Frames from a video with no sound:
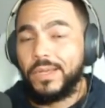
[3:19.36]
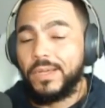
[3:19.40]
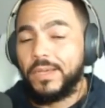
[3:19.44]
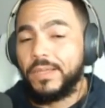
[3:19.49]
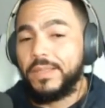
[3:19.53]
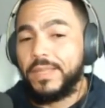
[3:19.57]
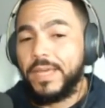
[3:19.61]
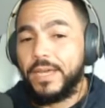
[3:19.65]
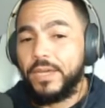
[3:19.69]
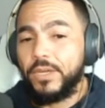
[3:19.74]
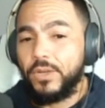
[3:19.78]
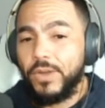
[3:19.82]

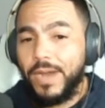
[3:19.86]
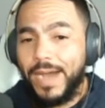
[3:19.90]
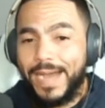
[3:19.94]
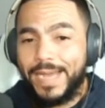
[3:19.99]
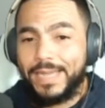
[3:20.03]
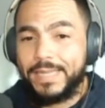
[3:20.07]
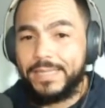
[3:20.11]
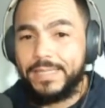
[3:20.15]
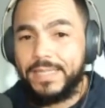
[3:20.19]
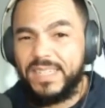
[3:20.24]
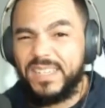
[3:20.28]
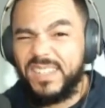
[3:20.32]
that your
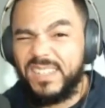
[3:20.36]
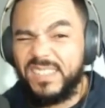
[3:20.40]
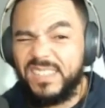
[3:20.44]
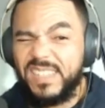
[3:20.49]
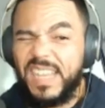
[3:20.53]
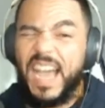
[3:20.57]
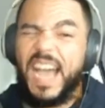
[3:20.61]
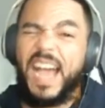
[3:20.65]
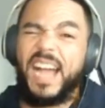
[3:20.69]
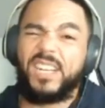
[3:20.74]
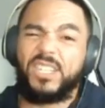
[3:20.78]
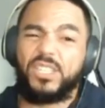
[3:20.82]
idea is
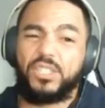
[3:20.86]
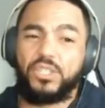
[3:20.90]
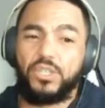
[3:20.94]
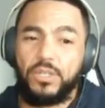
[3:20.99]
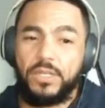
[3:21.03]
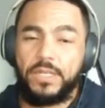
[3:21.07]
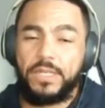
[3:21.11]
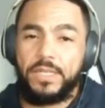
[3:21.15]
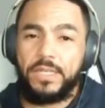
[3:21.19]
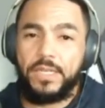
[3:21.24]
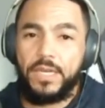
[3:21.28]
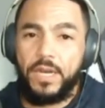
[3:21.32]

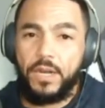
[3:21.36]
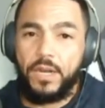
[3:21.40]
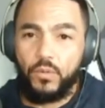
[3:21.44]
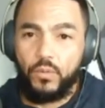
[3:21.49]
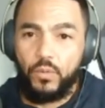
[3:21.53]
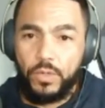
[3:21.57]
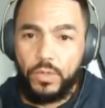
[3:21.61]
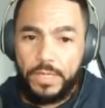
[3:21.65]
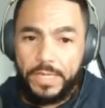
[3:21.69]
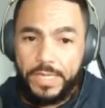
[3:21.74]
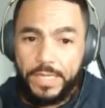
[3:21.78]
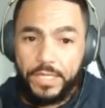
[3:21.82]
actually a
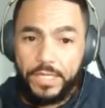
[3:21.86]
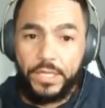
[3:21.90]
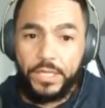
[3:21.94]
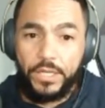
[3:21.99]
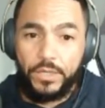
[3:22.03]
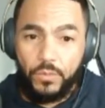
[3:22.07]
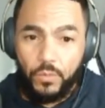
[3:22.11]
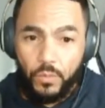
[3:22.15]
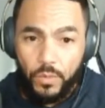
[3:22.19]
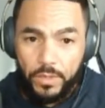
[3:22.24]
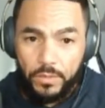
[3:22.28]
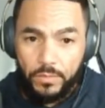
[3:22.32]
really
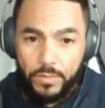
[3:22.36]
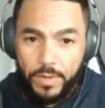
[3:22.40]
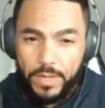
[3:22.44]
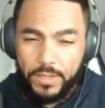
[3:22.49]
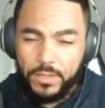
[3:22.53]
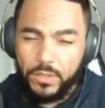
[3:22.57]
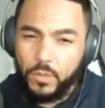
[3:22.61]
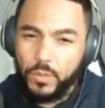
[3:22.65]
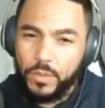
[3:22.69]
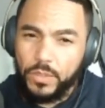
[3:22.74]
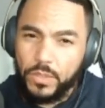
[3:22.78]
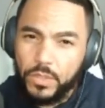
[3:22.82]
good one, right?
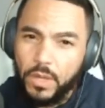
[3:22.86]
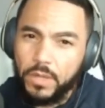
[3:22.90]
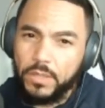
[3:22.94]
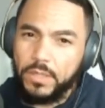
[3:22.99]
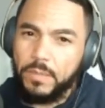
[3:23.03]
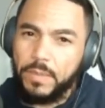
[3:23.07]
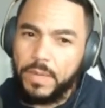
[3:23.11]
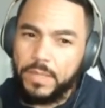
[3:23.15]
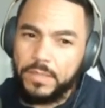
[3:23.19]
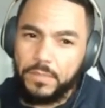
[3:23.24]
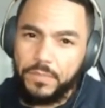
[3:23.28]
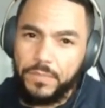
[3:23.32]
So we talked
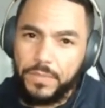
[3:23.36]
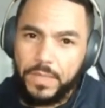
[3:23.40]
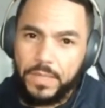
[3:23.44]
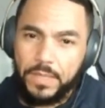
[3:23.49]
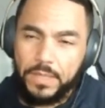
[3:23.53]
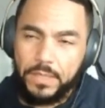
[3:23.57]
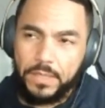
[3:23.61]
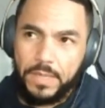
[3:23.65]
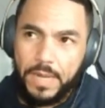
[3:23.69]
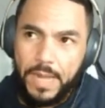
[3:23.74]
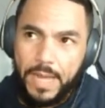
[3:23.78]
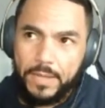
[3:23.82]
about some
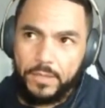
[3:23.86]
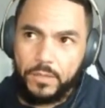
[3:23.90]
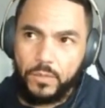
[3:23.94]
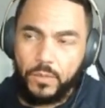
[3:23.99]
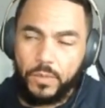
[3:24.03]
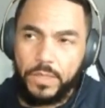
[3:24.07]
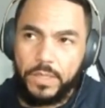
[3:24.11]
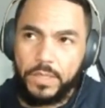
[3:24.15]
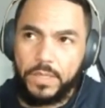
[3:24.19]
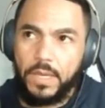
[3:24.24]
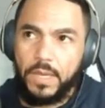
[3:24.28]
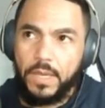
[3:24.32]
things last
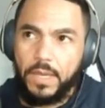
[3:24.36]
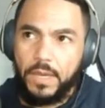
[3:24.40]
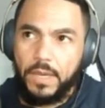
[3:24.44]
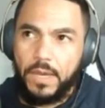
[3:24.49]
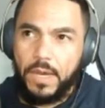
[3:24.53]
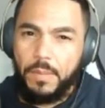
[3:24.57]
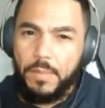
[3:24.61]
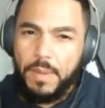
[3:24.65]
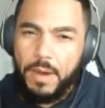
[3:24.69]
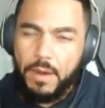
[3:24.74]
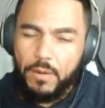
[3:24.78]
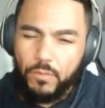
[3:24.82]
week
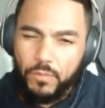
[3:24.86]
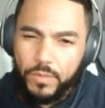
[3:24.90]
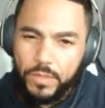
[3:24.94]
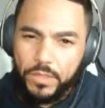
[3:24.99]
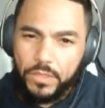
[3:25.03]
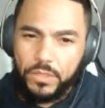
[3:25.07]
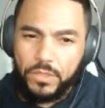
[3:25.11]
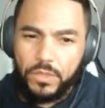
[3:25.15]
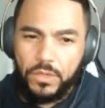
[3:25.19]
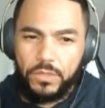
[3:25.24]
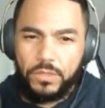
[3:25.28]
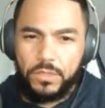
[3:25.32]
about
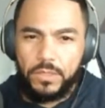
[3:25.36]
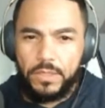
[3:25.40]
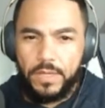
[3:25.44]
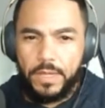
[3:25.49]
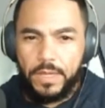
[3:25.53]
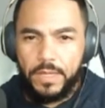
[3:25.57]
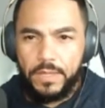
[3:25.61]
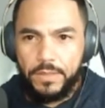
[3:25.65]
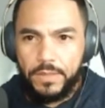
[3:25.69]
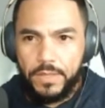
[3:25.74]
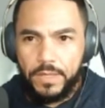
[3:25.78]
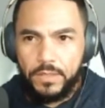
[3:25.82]
research
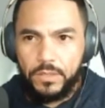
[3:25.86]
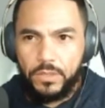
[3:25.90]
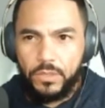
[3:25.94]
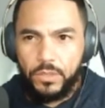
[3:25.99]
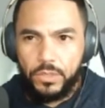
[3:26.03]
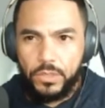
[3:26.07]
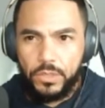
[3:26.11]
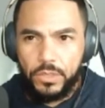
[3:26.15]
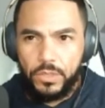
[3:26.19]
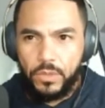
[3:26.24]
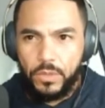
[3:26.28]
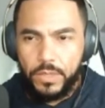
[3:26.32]
and things you
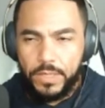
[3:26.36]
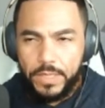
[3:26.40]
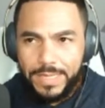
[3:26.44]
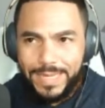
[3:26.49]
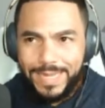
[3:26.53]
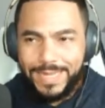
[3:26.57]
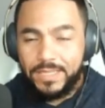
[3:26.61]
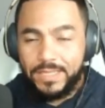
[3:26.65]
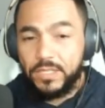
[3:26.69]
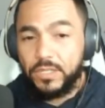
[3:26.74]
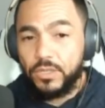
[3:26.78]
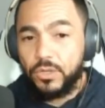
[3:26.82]
should do
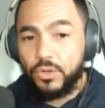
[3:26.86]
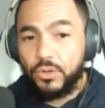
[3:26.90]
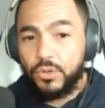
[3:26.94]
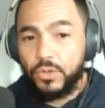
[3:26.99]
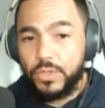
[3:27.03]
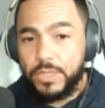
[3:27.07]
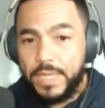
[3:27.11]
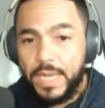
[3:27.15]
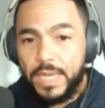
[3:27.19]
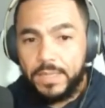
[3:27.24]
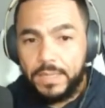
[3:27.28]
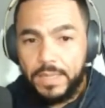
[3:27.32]
again to
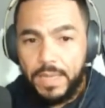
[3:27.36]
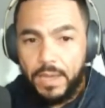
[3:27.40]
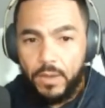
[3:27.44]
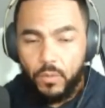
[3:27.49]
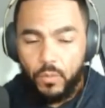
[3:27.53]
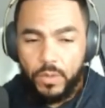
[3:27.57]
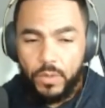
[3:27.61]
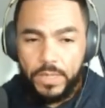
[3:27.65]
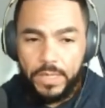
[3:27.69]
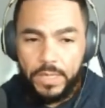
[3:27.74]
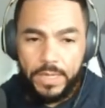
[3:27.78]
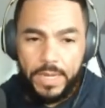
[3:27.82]
create
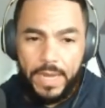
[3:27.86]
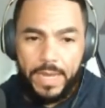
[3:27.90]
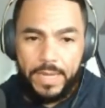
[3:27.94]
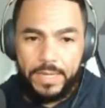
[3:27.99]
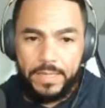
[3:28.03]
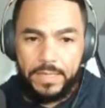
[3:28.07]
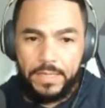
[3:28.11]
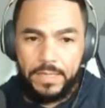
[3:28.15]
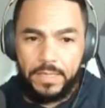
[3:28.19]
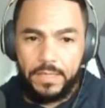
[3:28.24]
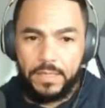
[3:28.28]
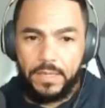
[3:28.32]
that winning
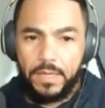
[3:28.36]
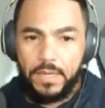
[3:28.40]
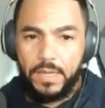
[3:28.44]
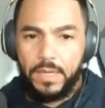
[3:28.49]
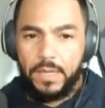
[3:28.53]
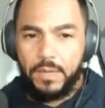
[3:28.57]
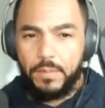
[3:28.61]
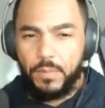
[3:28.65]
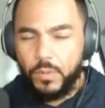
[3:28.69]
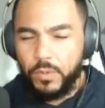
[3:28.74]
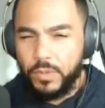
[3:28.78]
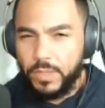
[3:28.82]
idea.
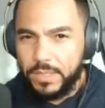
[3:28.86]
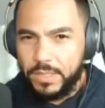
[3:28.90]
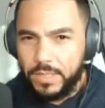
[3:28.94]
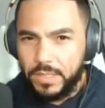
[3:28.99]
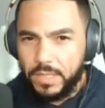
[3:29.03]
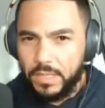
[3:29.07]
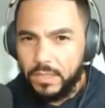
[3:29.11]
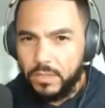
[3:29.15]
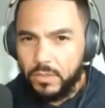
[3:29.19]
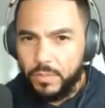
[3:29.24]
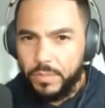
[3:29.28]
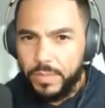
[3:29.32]
But we're going to take
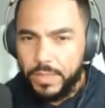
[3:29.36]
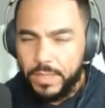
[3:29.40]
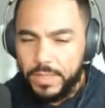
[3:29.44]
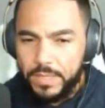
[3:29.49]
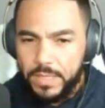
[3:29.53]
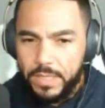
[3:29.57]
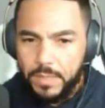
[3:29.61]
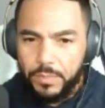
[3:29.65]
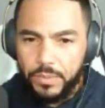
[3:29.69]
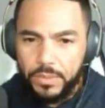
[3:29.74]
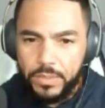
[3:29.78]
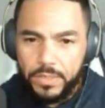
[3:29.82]
a little bit
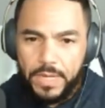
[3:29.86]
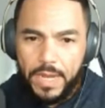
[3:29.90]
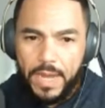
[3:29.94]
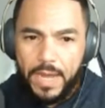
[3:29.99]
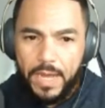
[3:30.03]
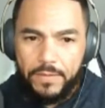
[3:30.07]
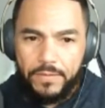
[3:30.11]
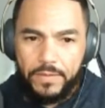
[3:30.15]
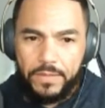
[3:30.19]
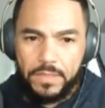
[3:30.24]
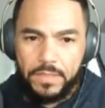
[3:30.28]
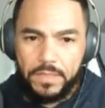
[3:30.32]
deeper
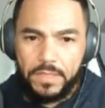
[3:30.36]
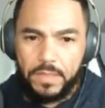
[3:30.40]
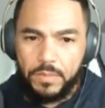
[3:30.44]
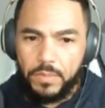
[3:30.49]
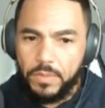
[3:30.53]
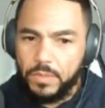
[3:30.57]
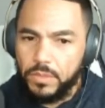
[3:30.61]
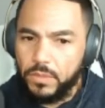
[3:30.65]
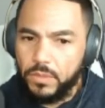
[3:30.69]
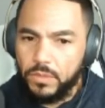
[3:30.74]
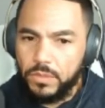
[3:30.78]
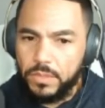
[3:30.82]
dive into some
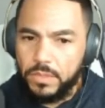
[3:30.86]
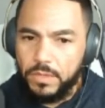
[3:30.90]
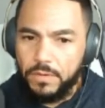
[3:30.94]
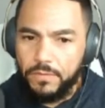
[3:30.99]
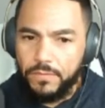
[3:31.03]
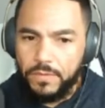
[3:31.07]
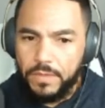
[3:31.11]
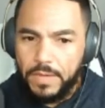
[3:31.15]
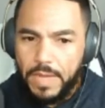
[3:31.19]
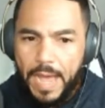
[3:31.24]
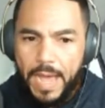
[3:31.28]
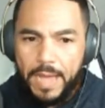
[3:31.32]
of those
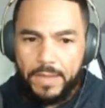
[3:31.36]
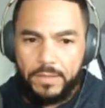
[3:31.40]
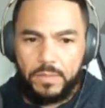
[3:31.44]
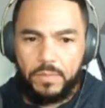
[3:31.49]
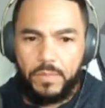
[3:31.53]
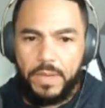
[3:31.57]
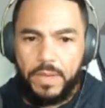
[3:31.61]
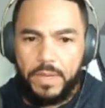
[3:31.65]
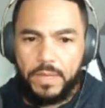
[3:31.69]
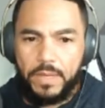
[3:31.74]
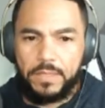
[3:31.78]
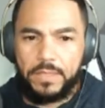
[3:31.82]
different
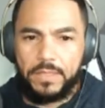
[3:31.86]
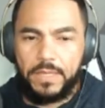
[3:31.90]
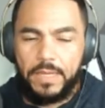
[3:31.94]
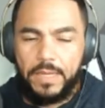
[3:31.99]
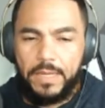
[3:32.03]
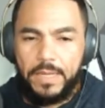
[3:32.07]
aspects.